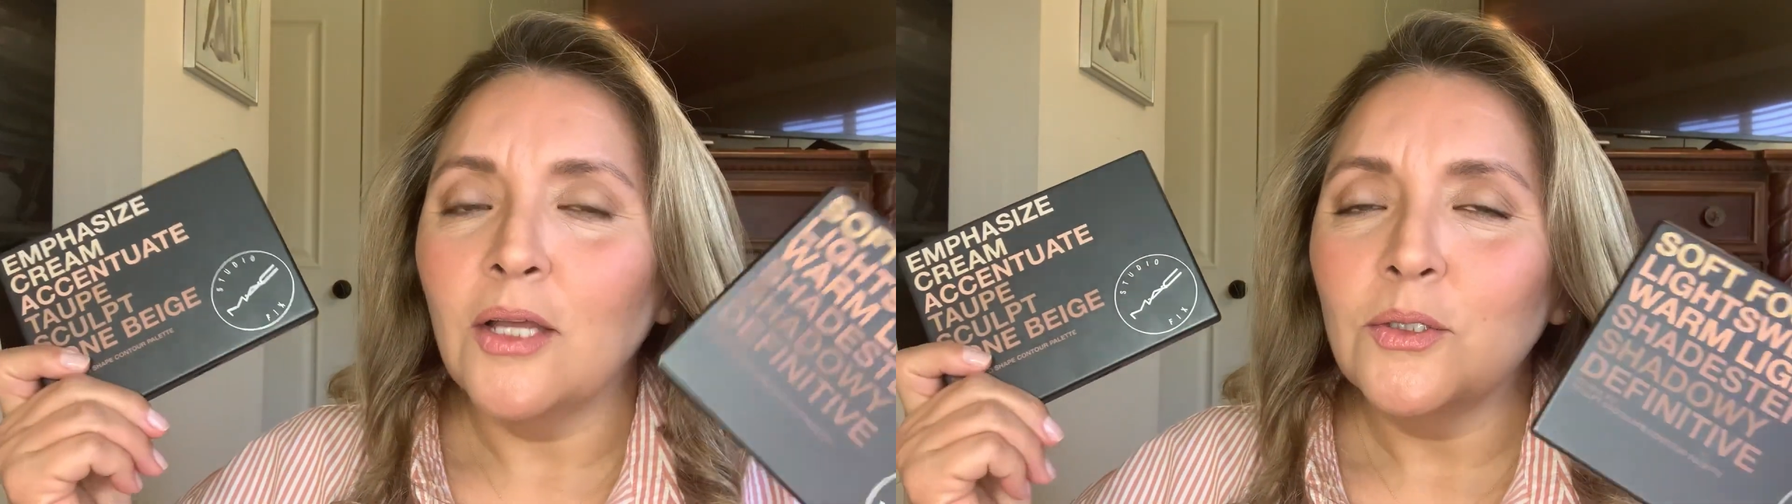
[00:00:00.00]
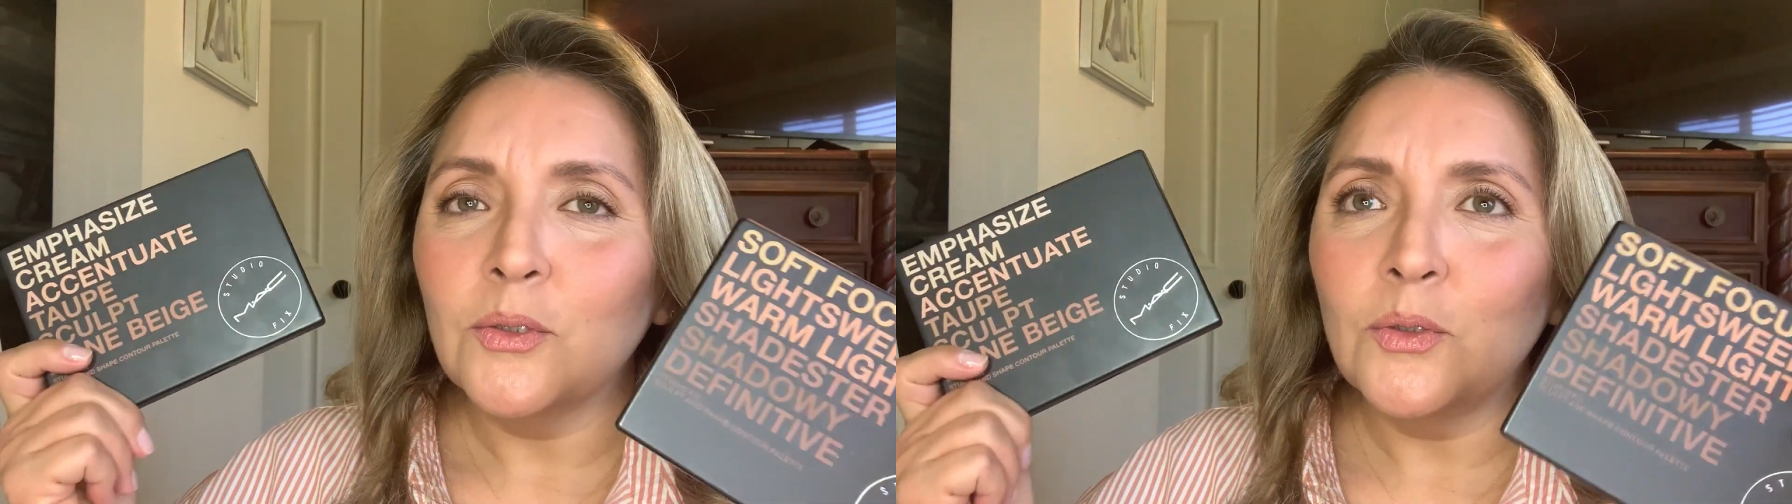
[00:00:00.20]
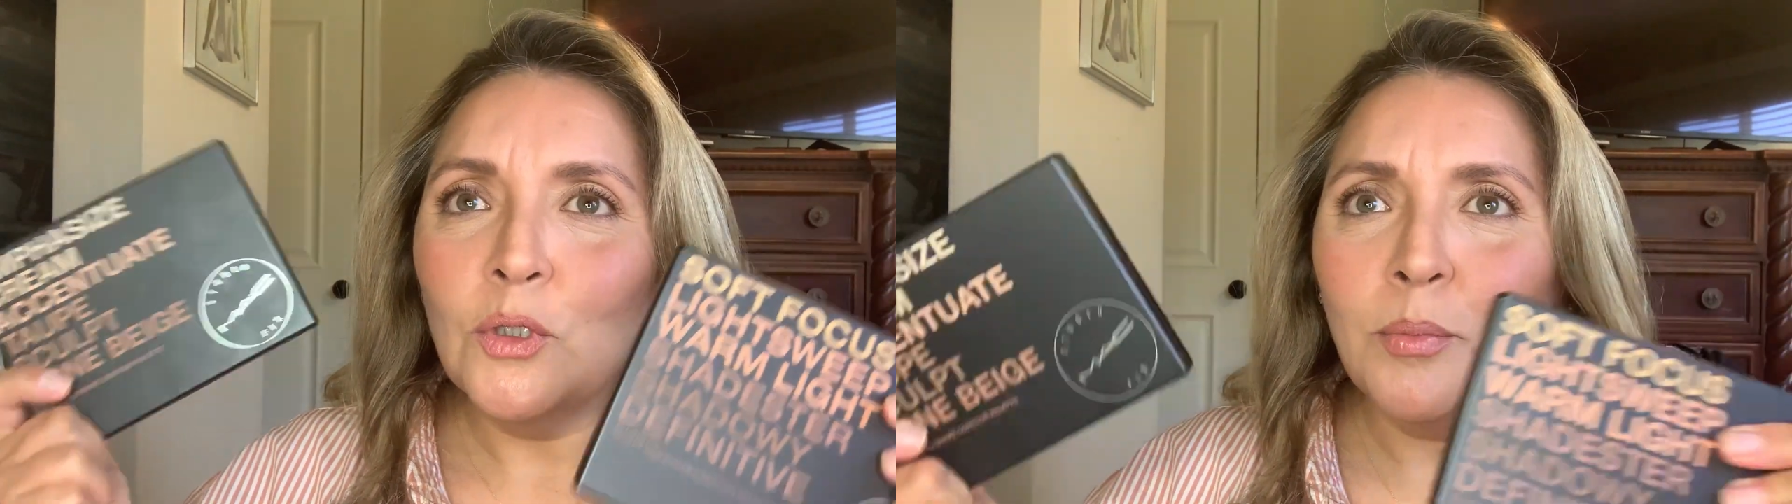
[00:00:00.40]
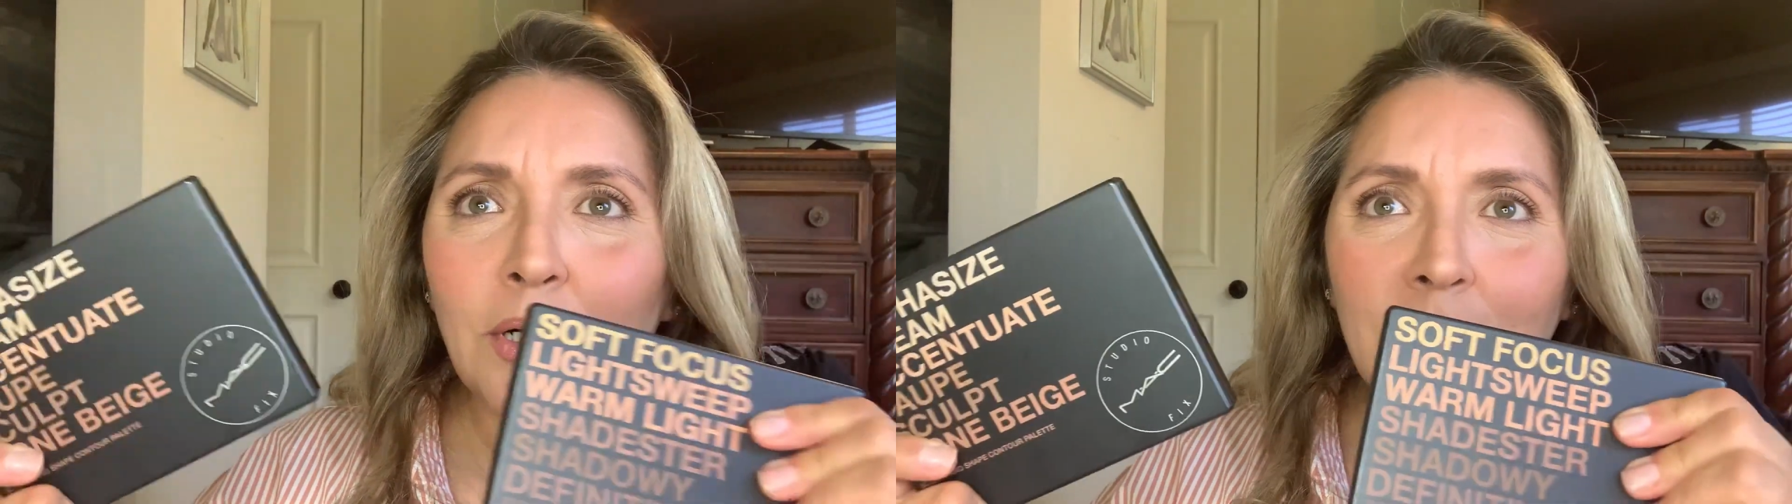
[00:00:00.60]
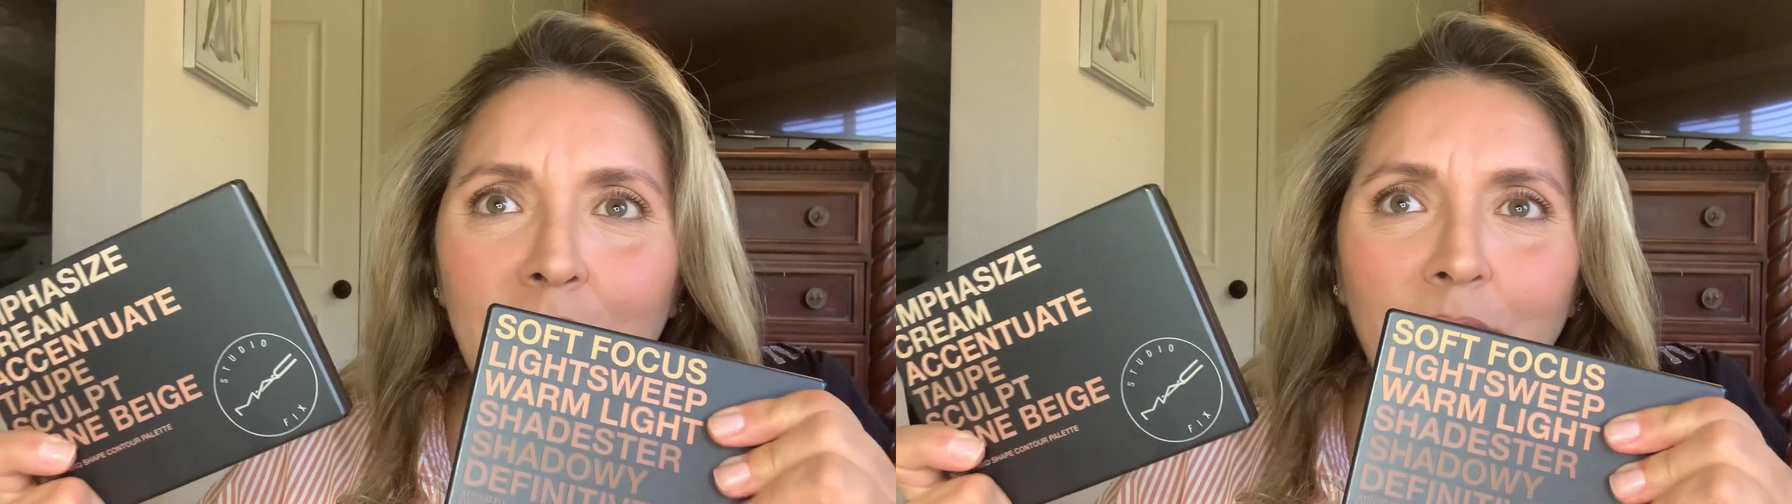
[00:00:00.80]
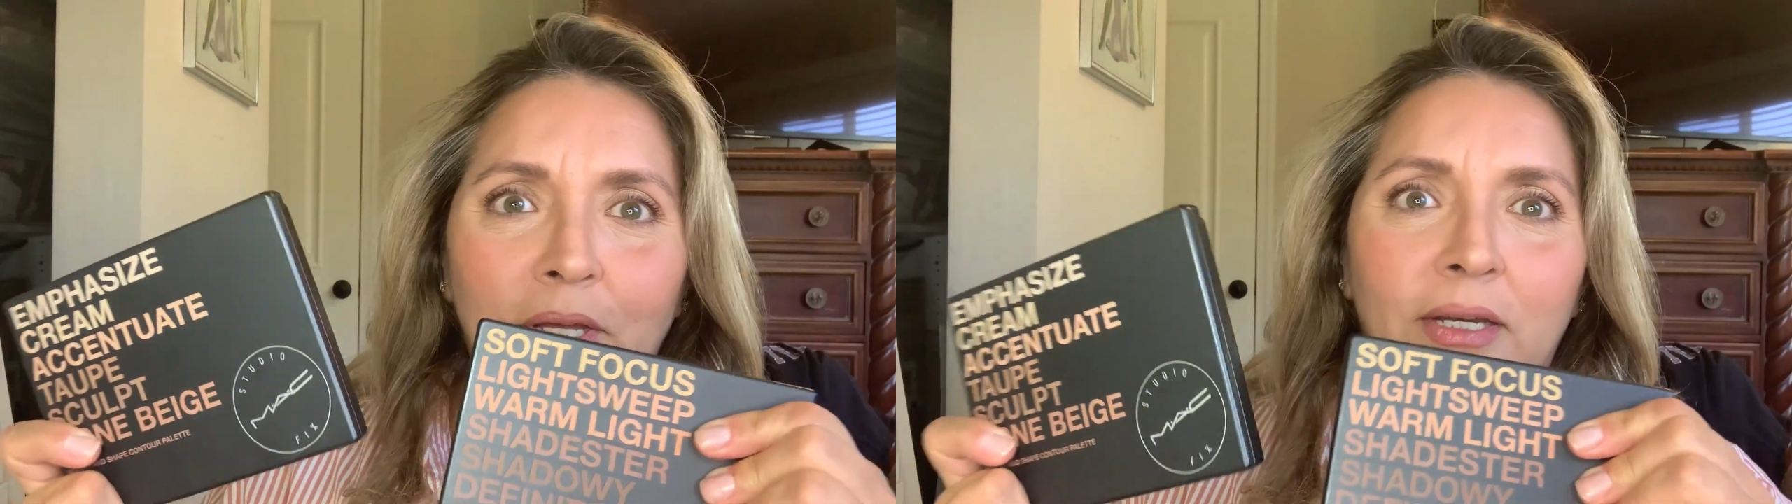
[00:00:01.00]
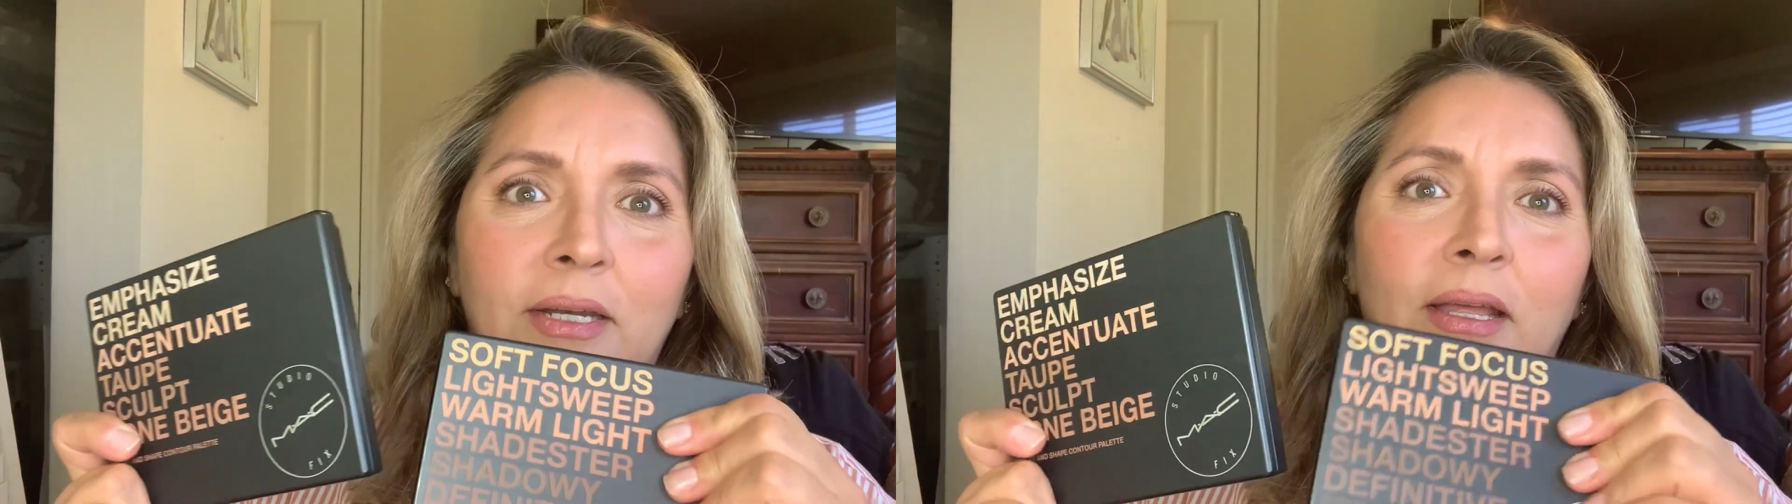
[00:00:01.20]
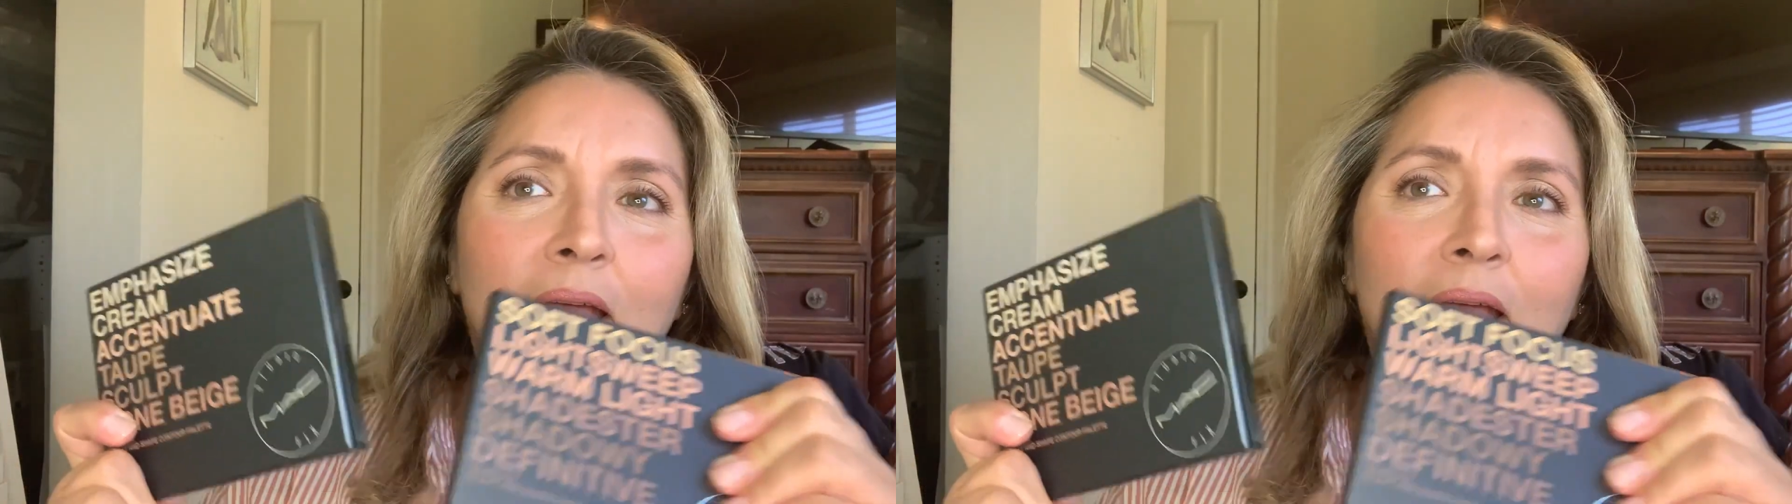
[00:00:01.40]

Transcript: Super underrated.